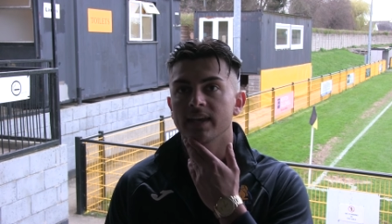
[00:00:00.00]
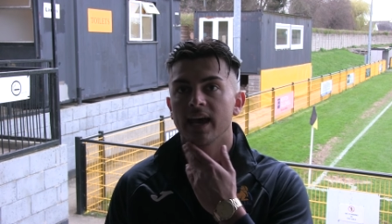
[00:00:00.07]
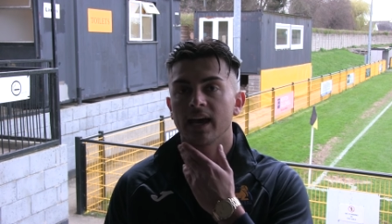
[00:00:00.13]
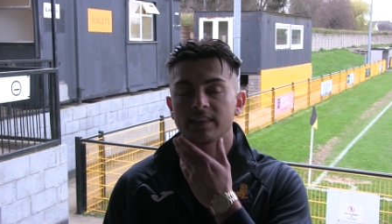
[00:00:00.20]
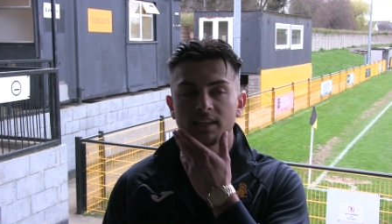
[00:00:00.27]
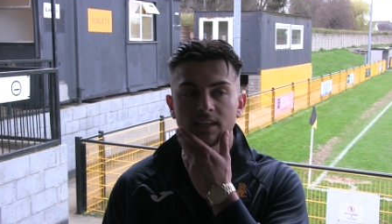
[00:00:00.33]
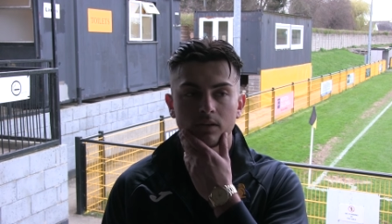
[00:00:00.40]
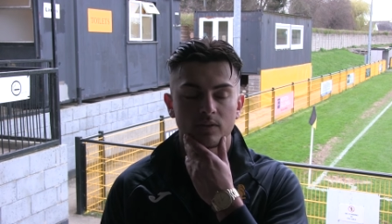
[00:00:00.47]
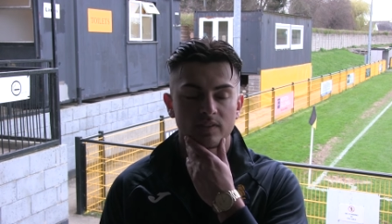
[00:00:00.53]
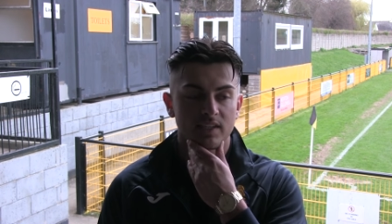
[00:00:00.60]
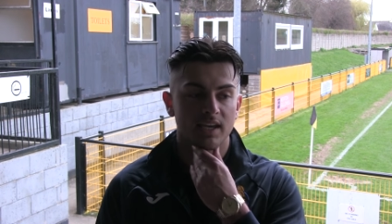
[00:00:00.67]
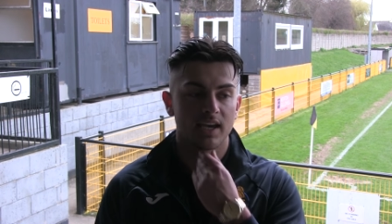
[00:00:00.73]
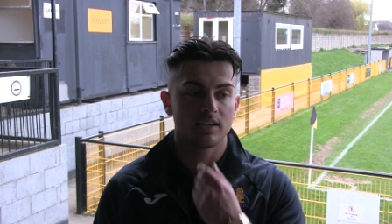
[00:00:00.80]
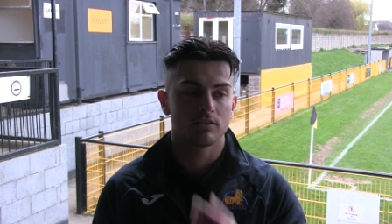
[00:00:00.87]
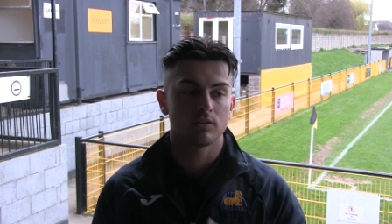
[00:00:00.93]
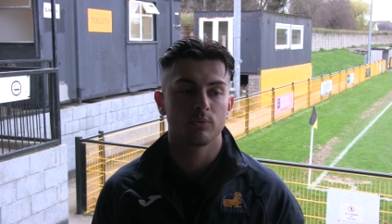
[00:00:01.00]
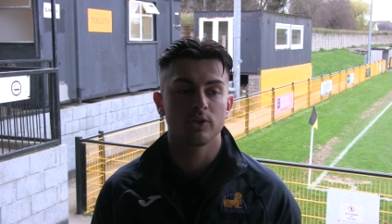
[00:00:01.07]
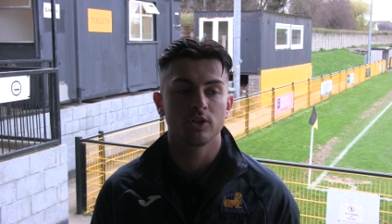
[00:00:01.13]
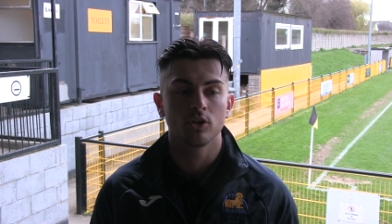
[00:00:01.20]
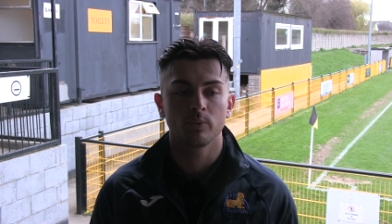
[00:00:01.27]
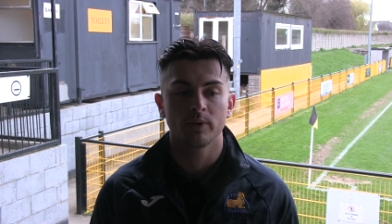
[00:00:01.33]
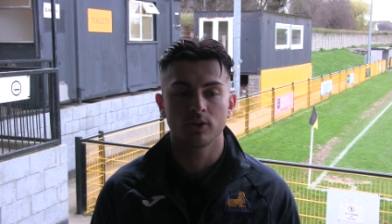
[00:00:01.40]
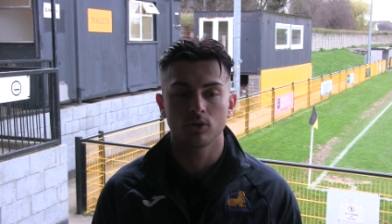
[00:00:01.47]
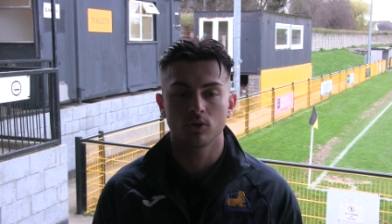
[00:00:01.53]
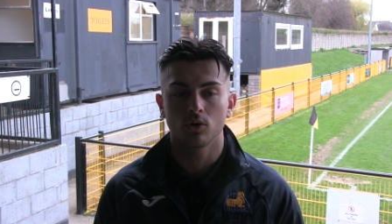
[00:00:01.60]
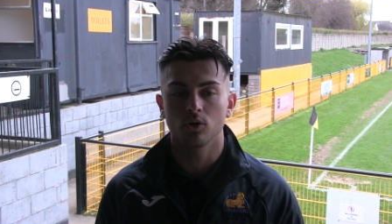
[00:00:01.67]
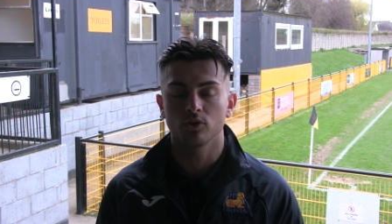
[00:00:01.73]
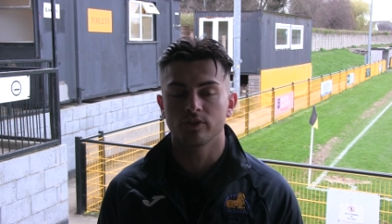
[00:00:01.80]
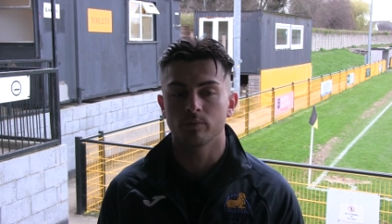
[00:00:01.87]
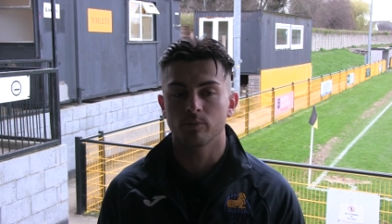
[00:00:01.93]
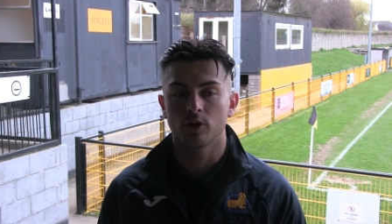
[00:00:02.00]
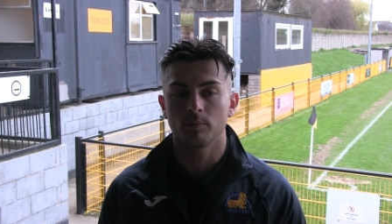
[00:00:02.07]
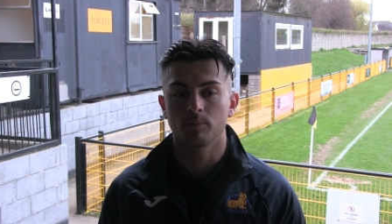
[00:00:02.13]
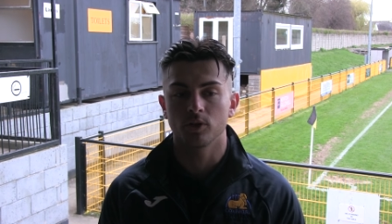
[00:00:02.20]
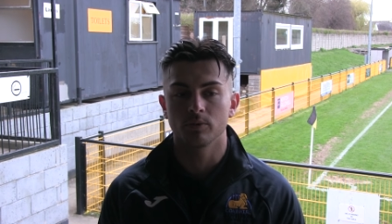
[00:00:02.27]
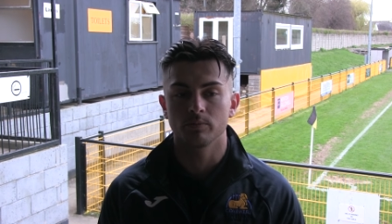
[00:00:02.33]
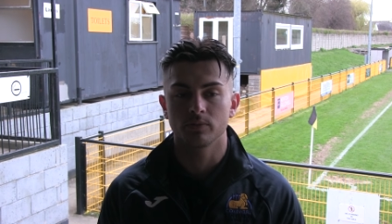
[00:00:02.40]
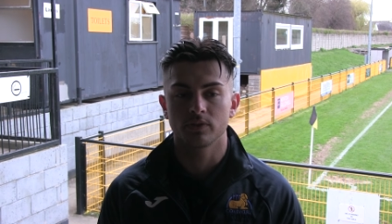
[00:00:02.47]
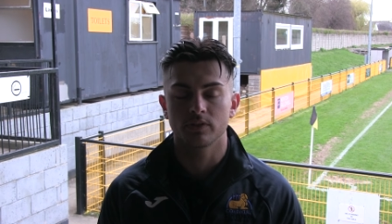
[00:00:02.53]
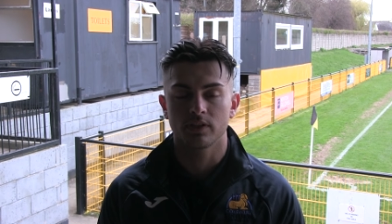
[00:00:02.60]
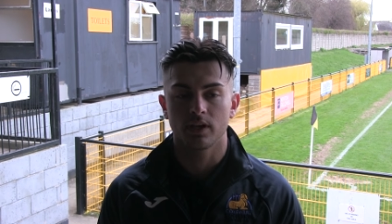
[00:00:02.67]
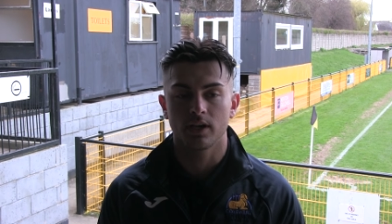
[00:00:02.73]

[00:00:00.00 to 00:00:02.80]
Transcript: Yeah, I think it was a case of we knew we could cause them problems.